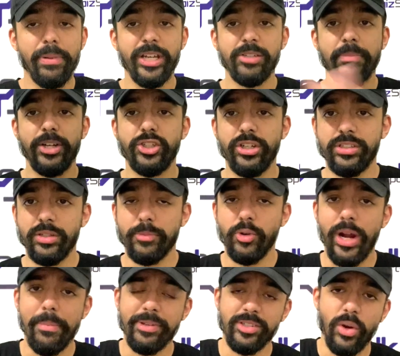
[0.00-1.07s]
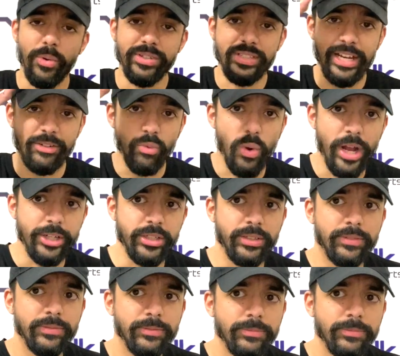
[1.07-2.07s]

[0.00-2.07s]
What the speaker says: Please make sure to subscribe. As always, thanks for watching.